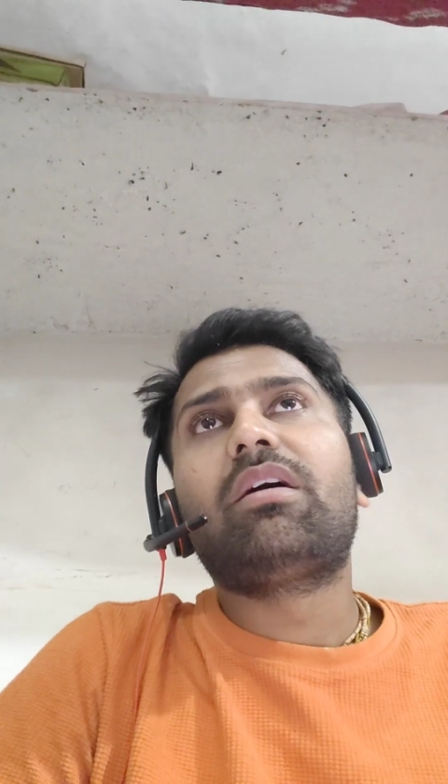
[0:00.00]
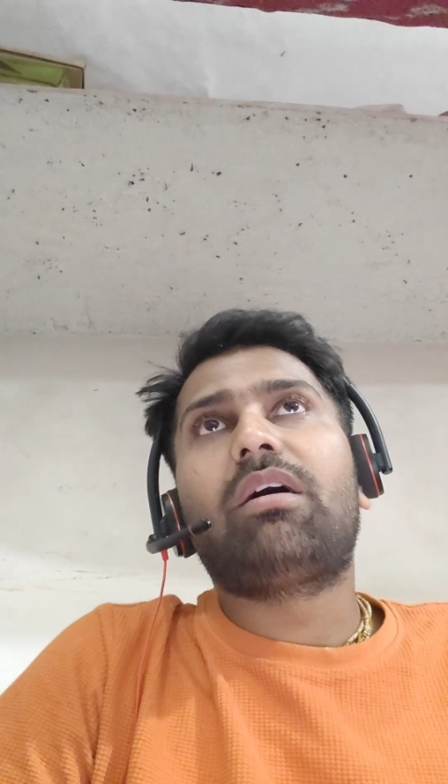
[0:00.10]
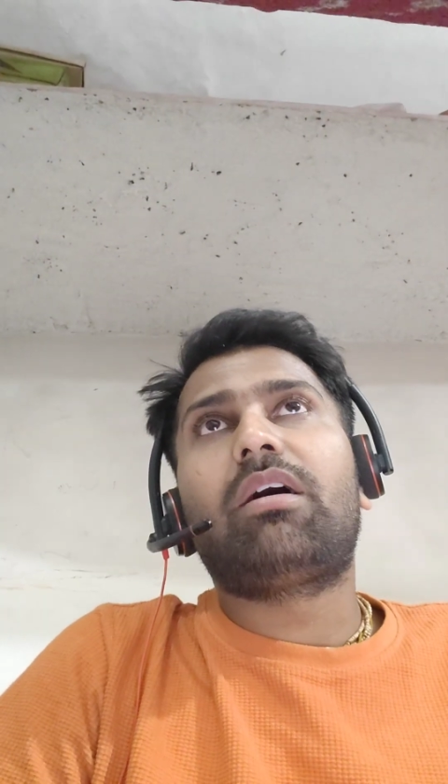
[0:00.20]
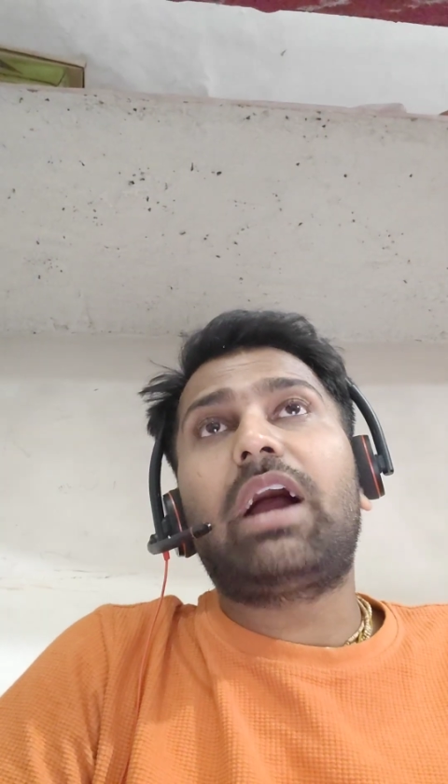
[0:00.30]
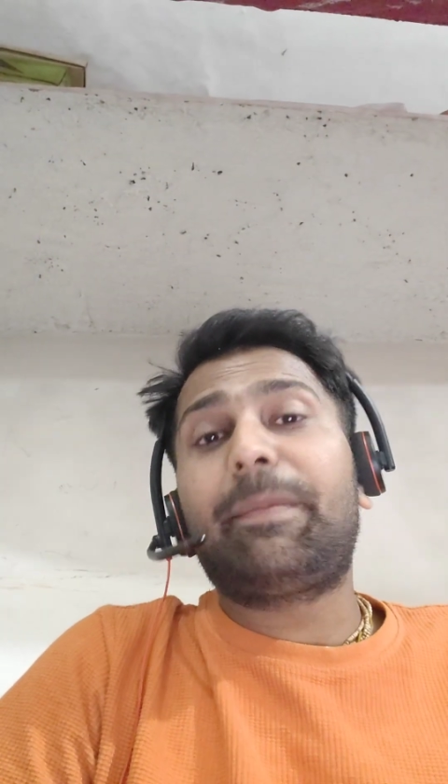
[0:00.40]

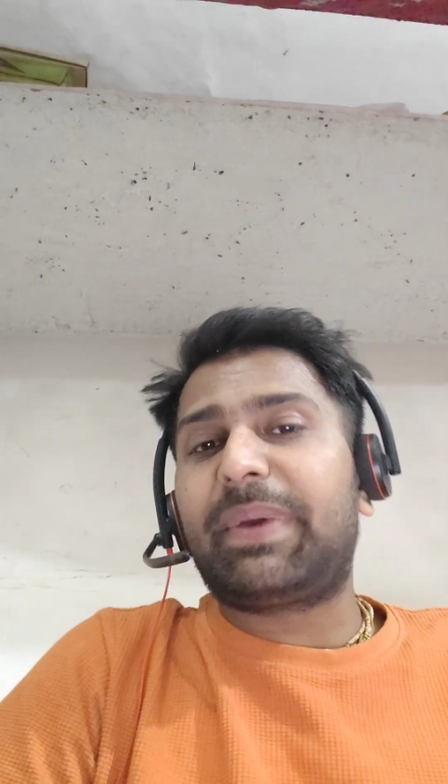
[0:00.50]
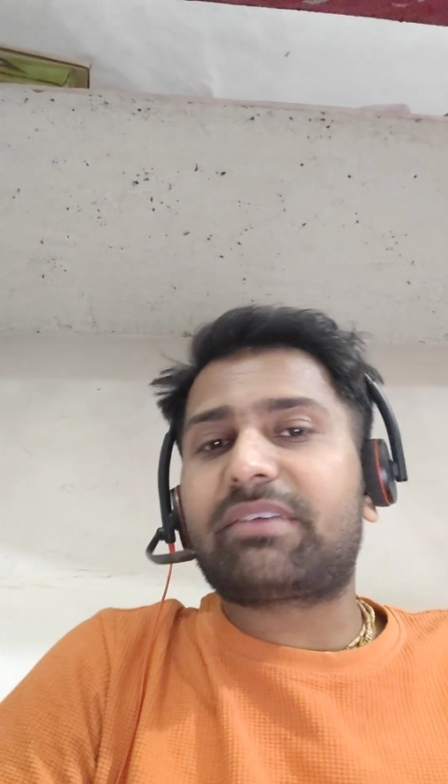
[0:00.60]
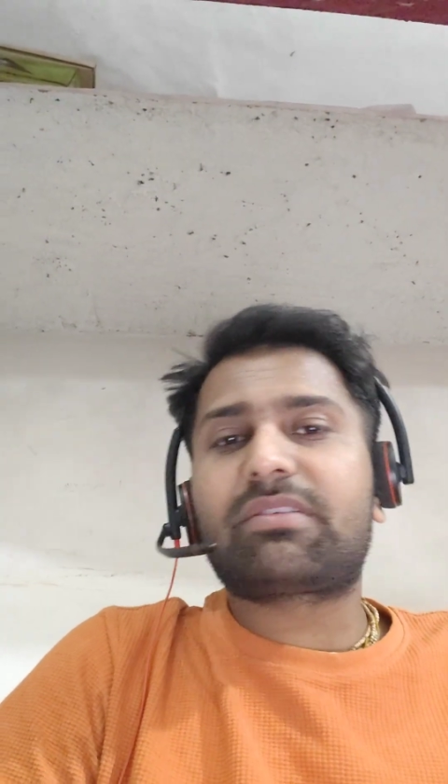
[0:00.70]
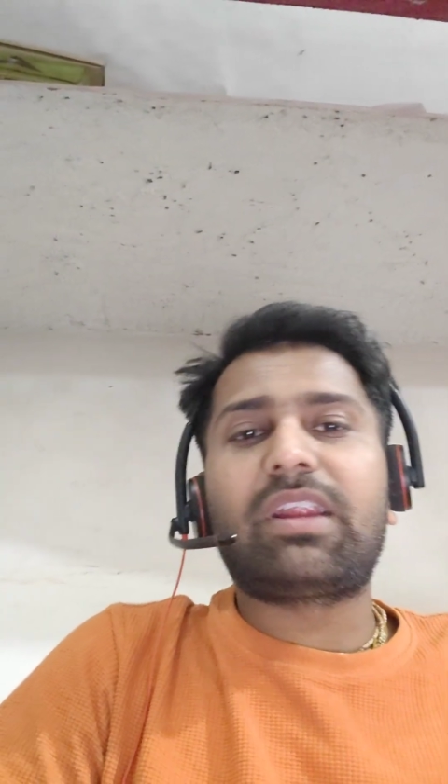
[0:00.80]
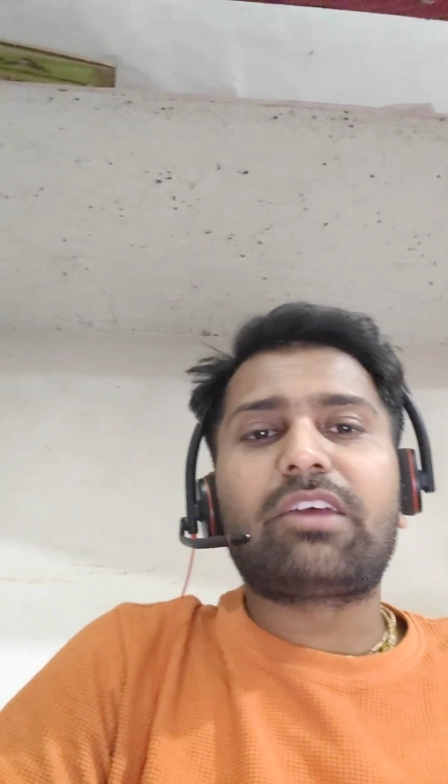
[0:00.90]

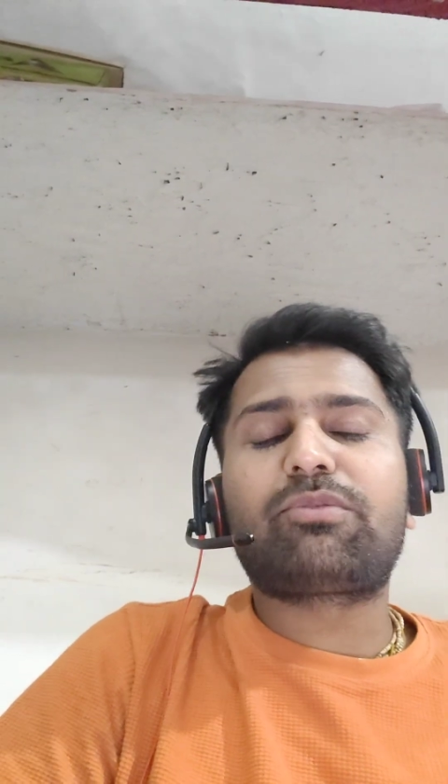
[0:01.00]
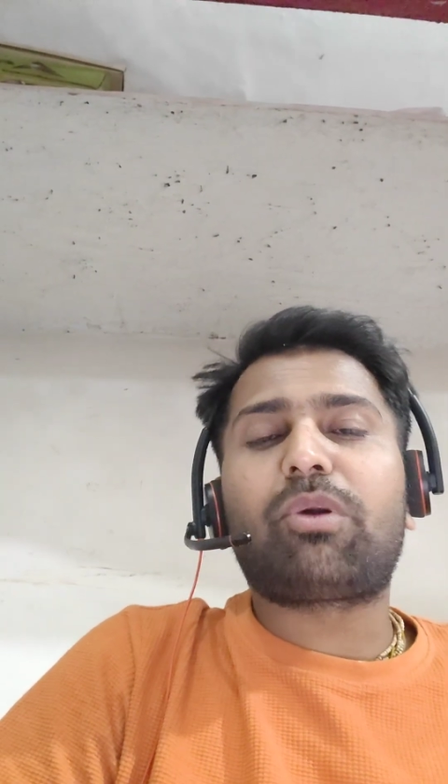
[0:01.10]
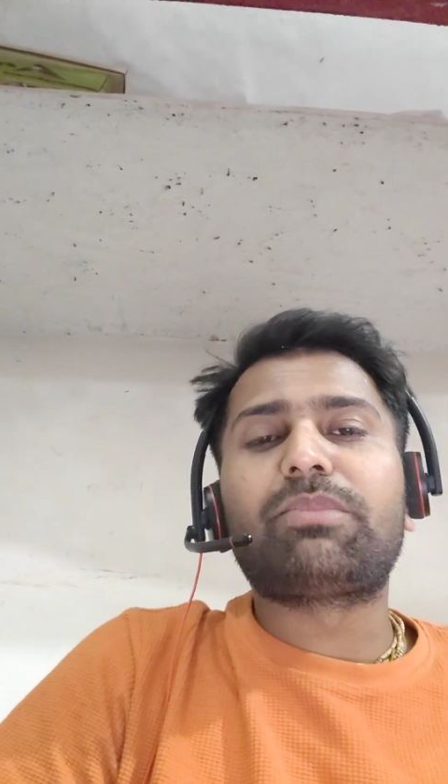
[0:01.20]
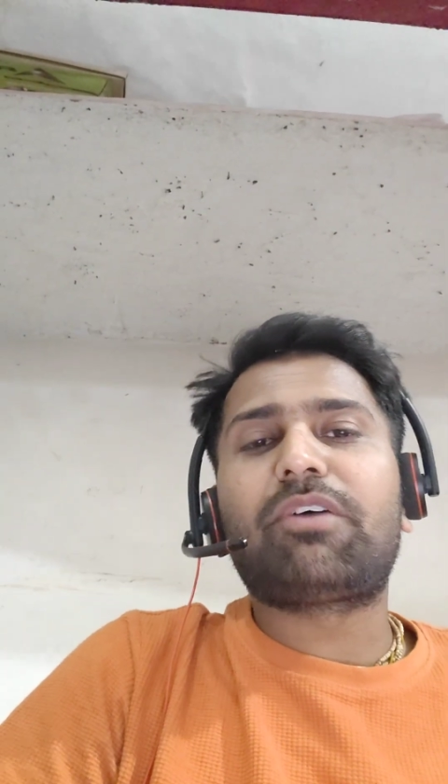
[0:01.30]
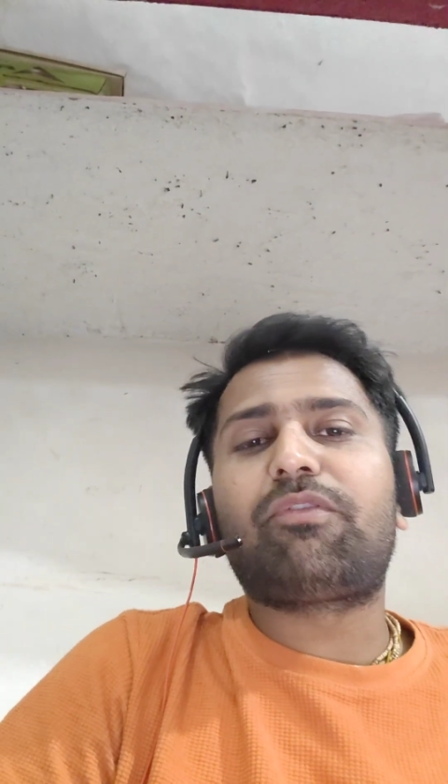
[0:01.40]
Apex class
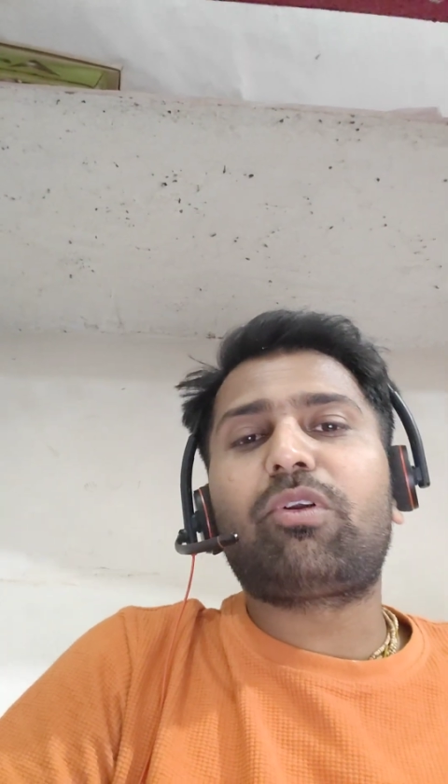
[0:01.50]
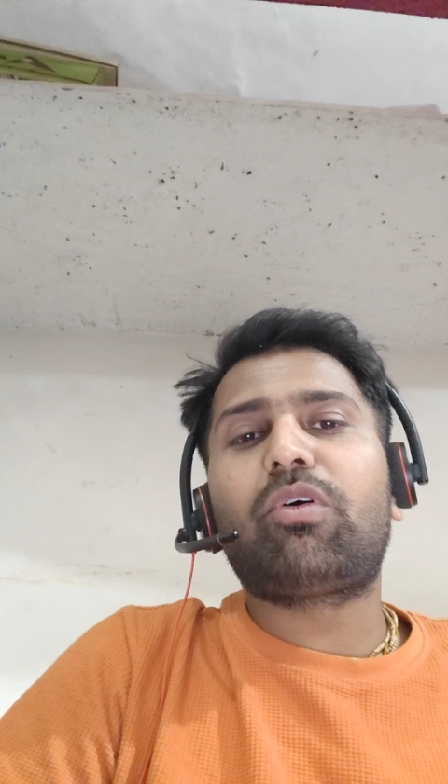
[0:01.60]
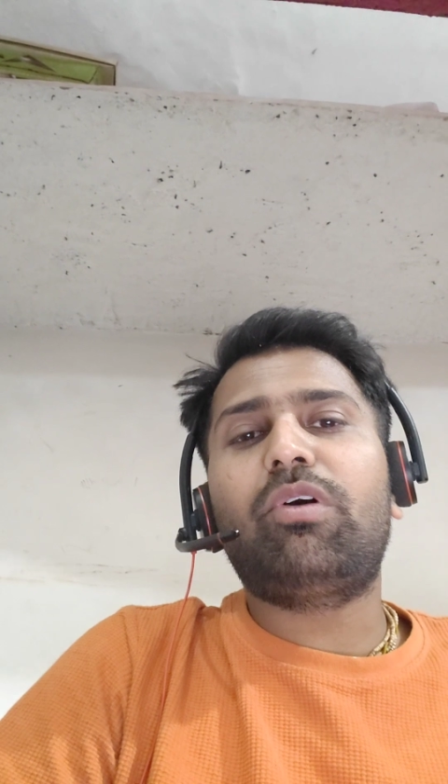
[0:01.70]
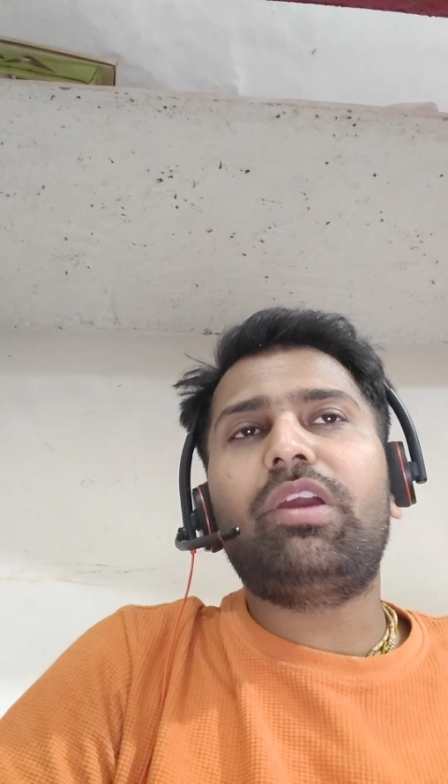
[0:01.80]
from the flow